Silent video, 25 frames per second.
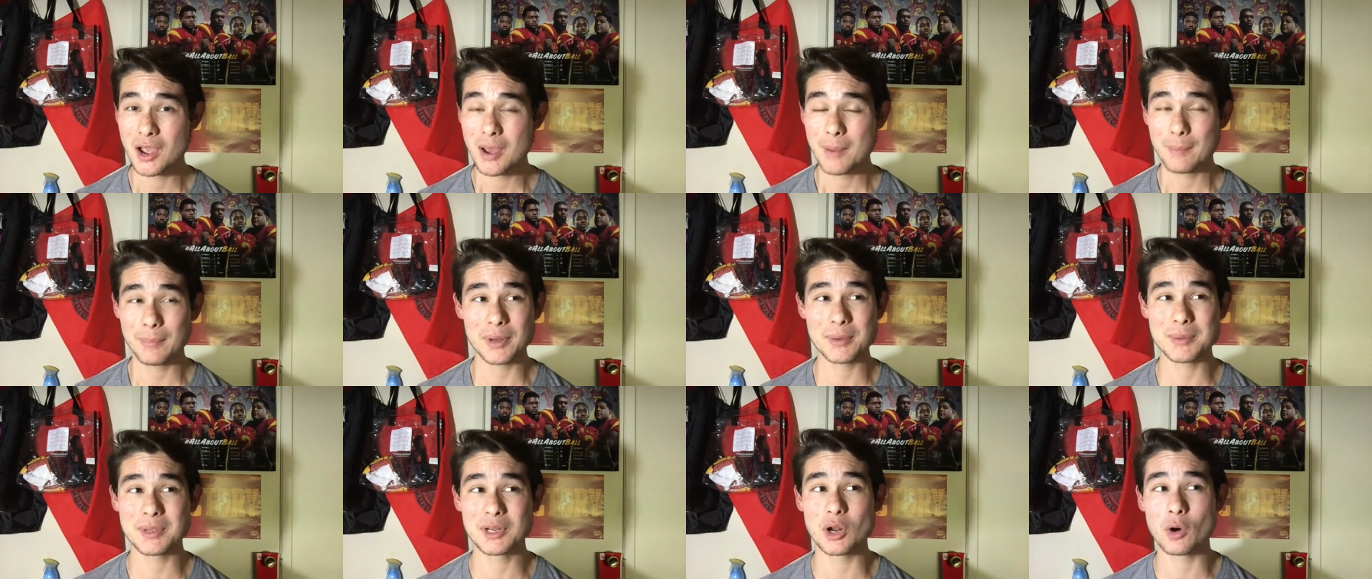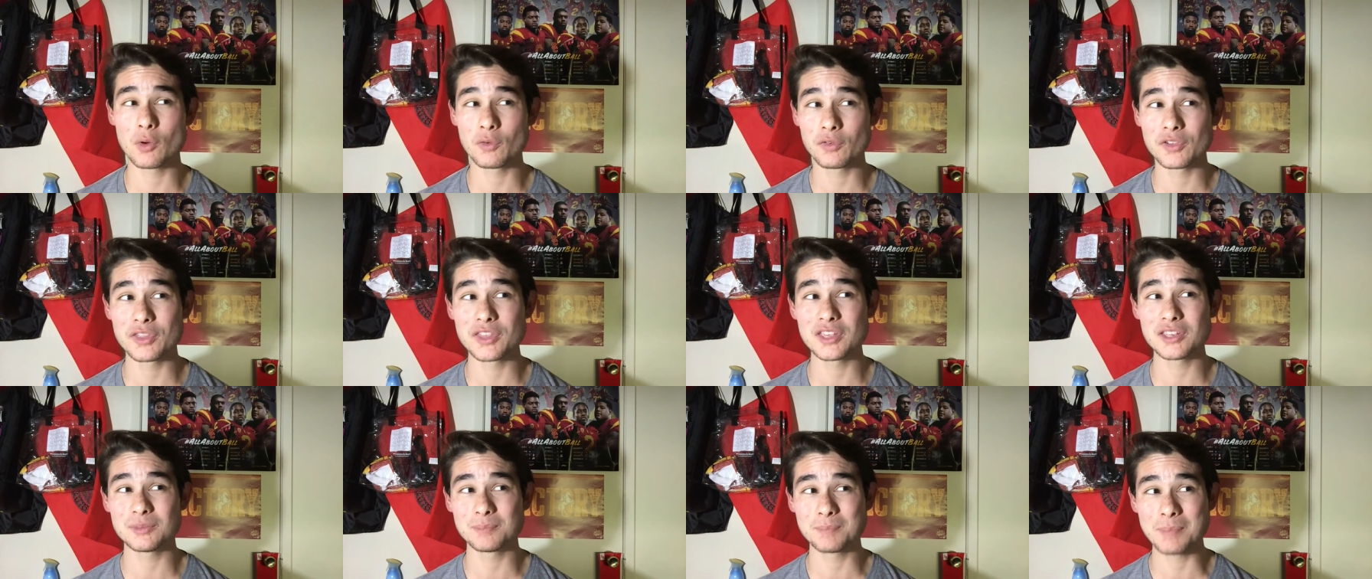But I mean, over
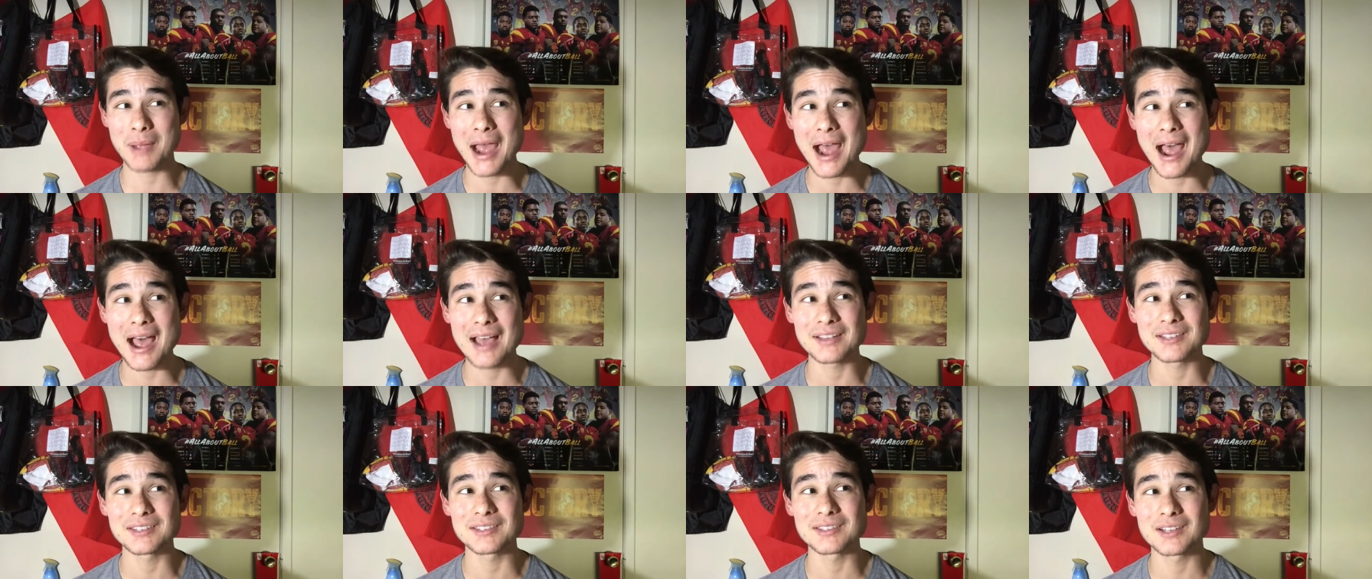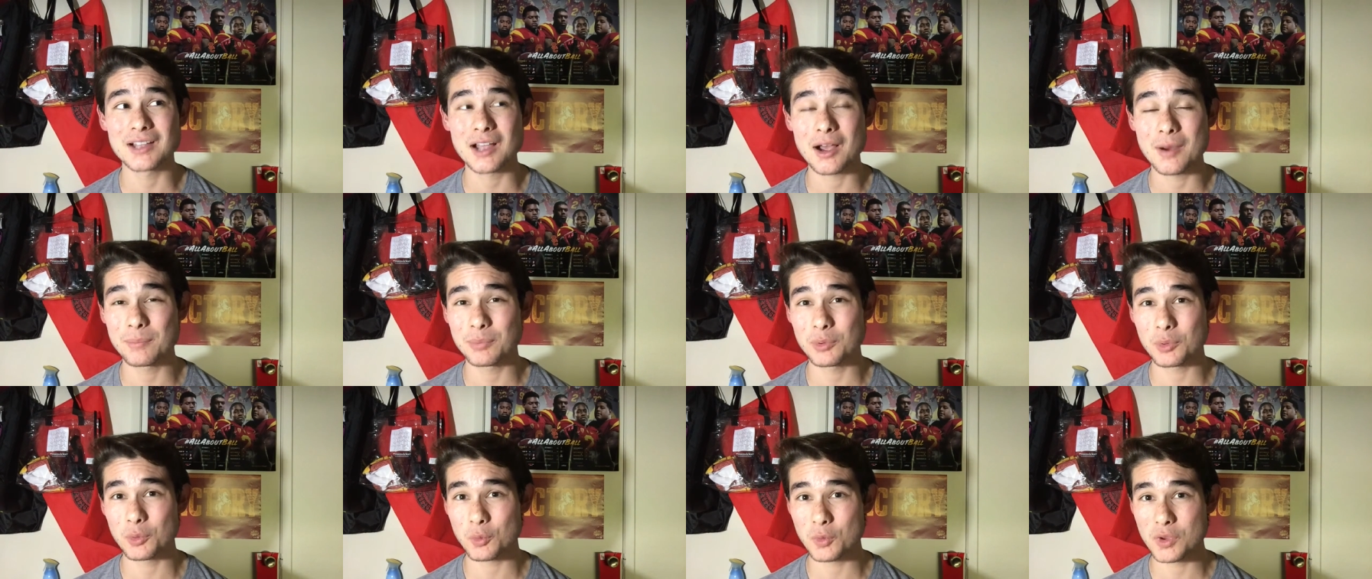these past
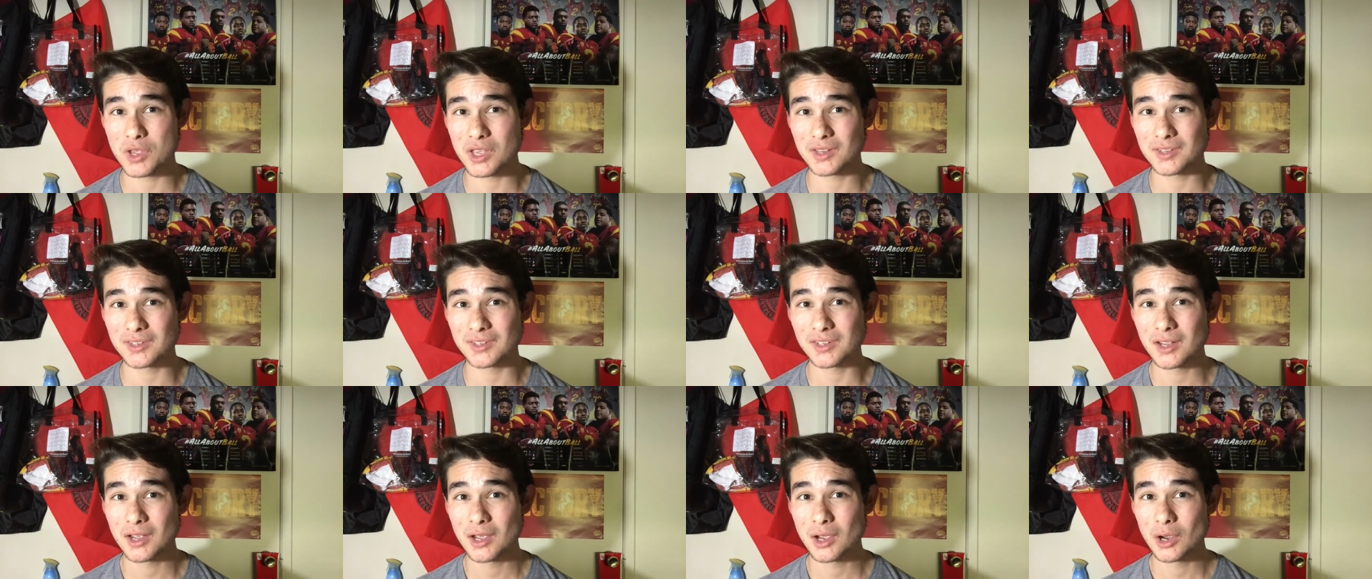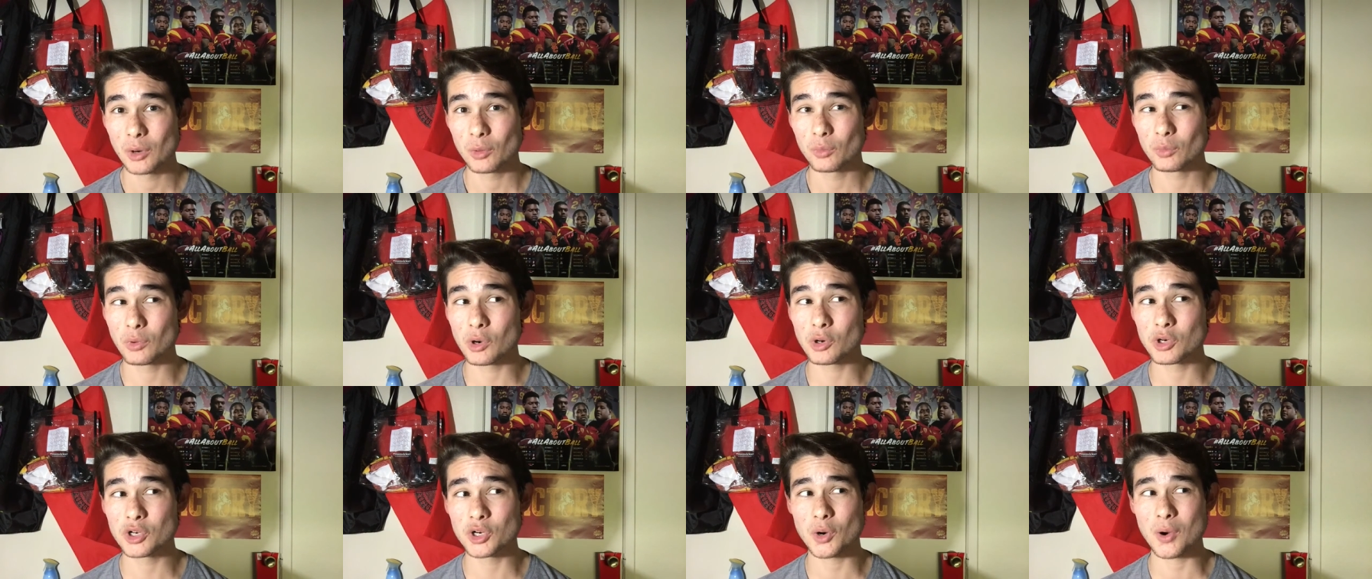couple weeks,
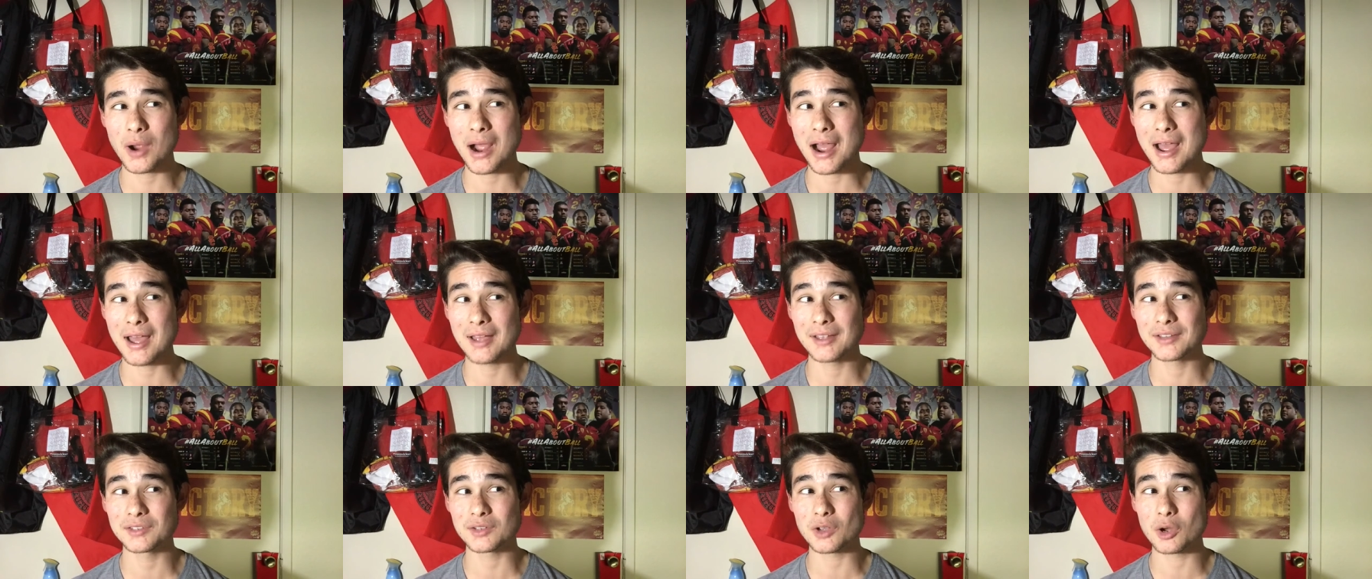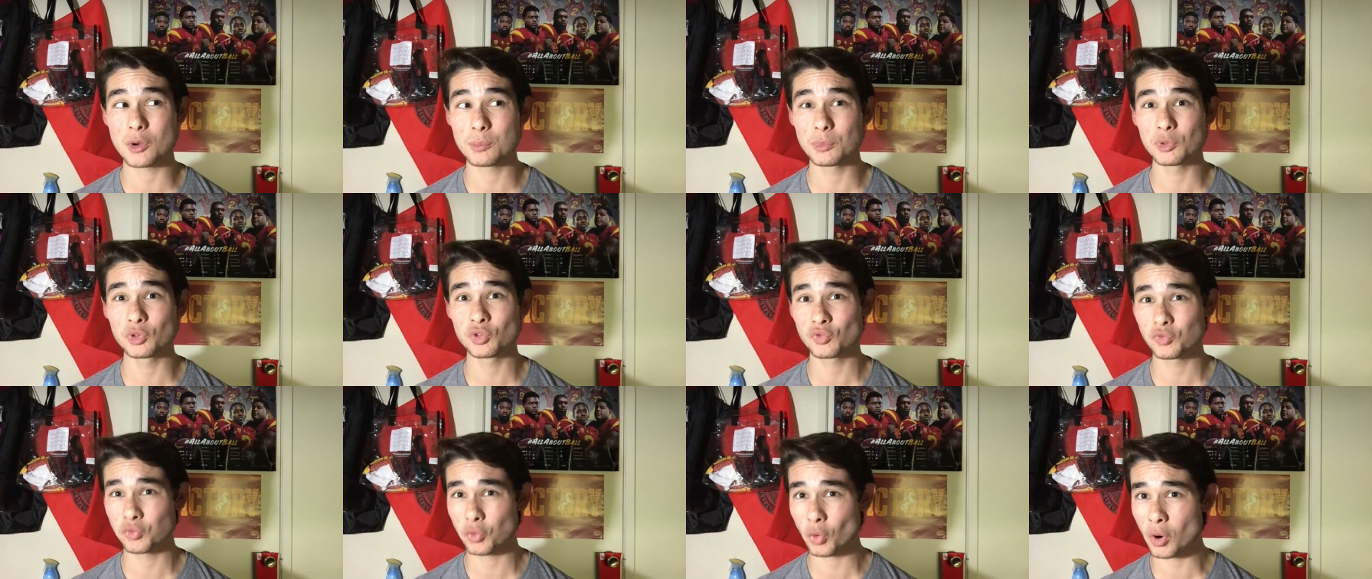Rojo has
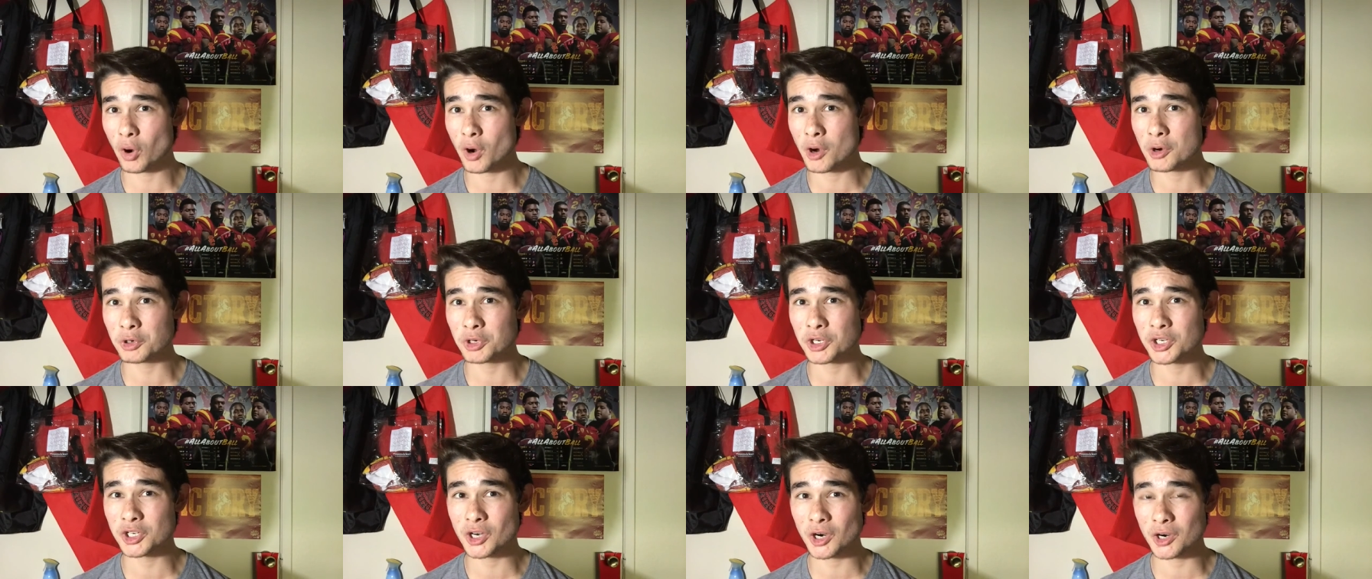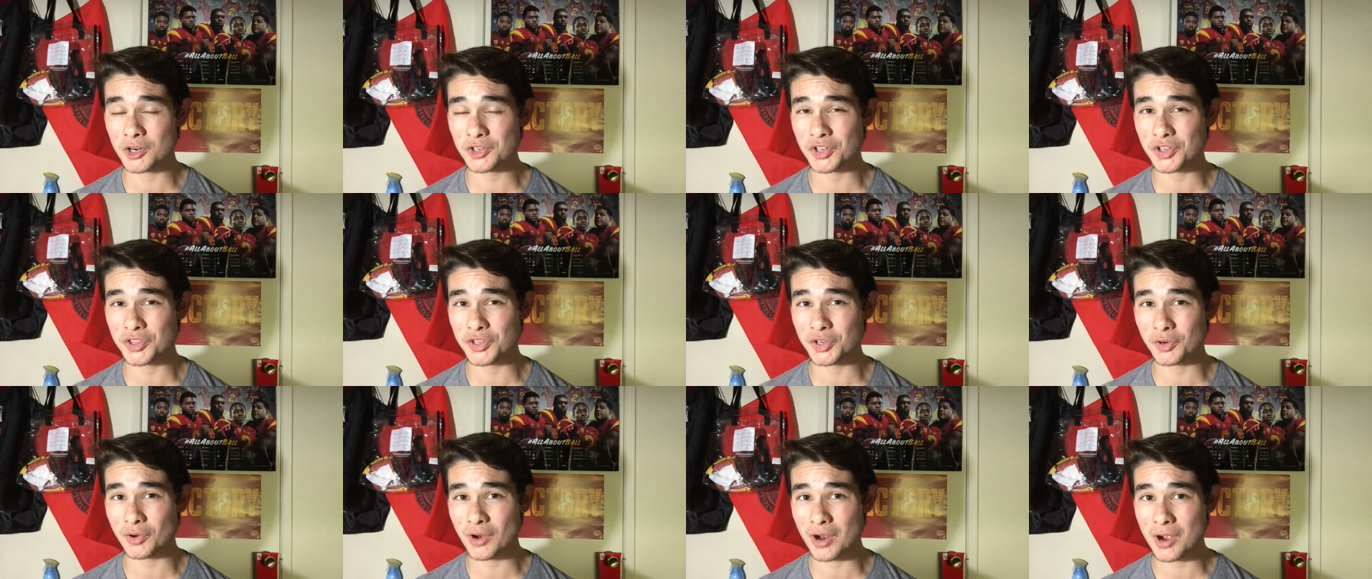almost four hundred yards
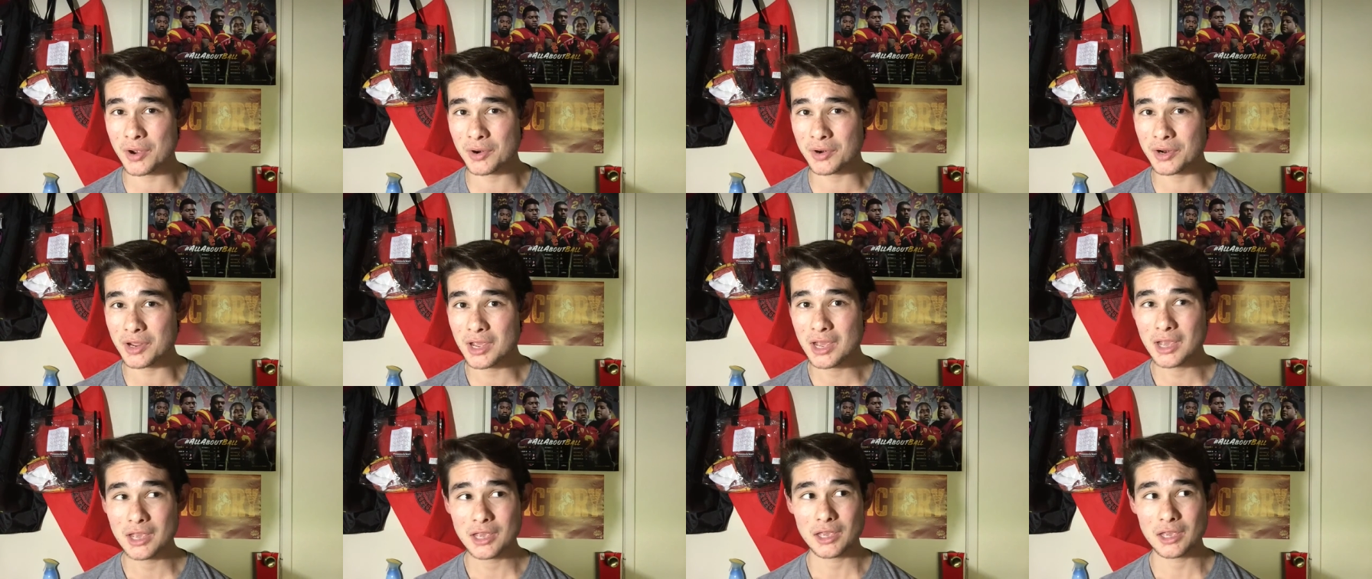on the ground.